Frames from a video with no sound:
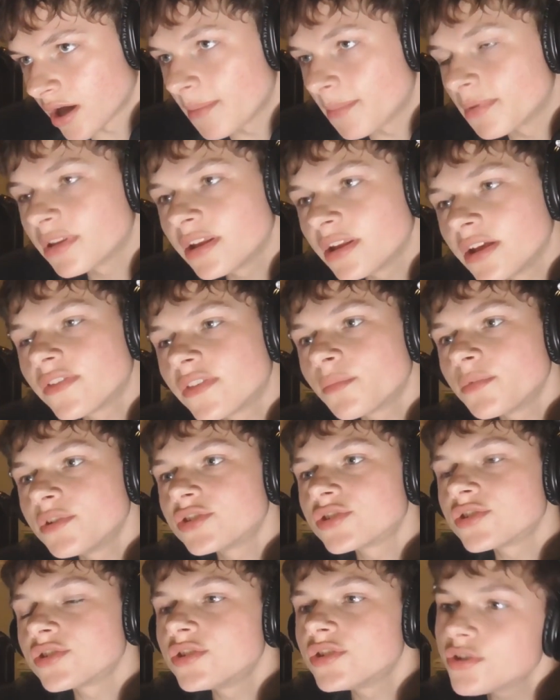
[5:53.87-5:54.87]
I believe that we
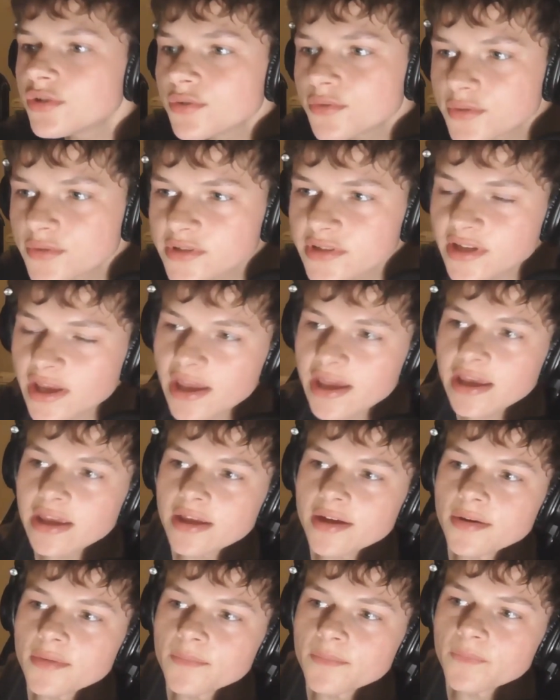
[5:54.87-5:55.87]
should use
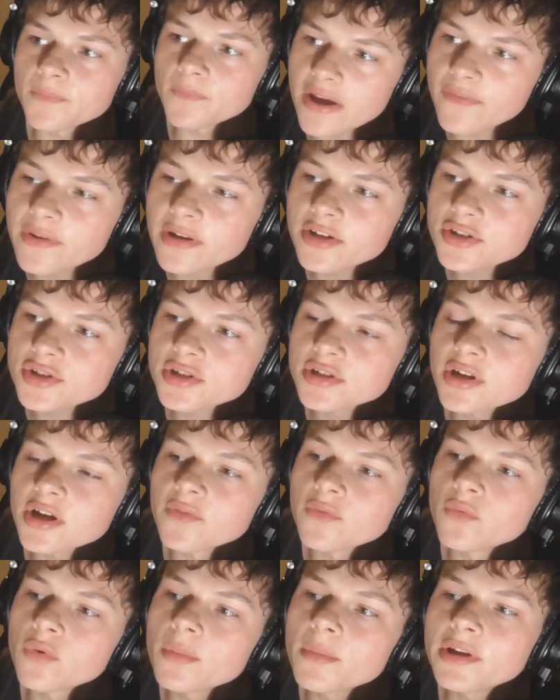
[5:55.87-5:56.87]
a definition
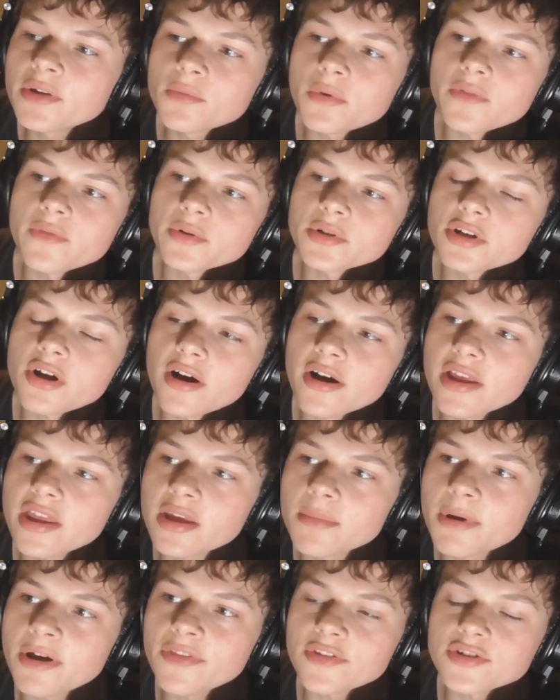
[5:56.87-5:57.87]
of woman when we're talking
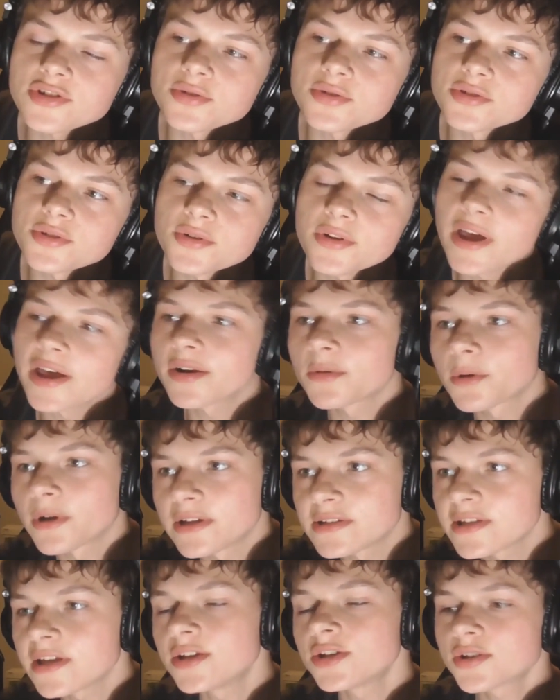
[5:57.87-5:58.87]
about the social
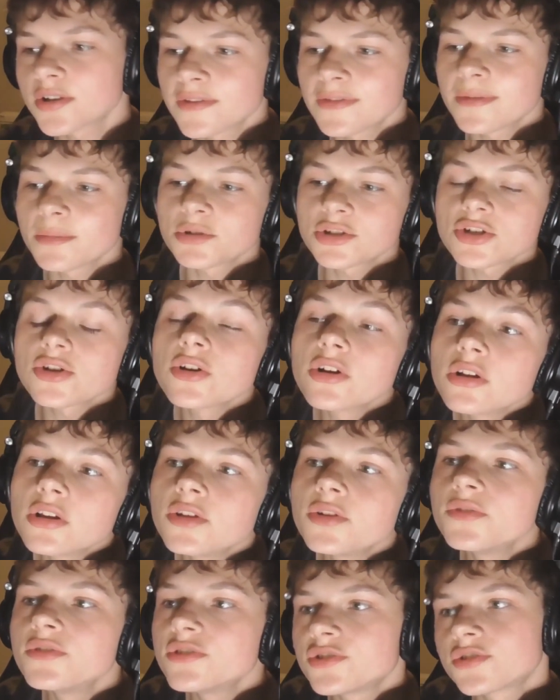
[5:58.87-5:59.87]
categorization, which
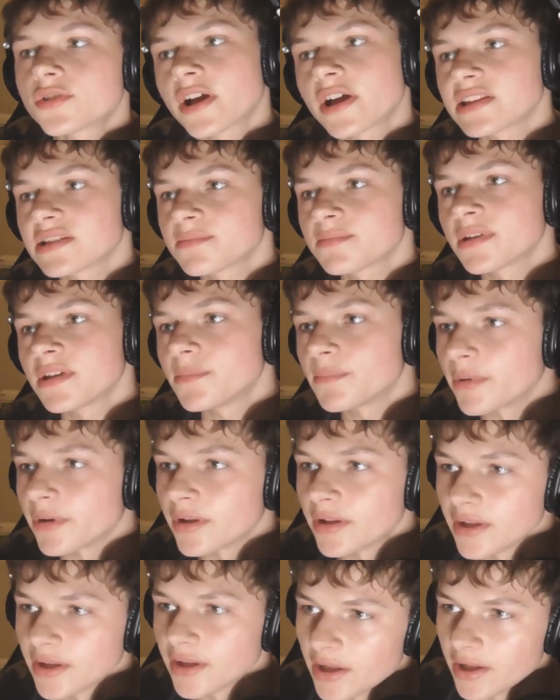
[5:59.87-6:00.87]
includes trans people.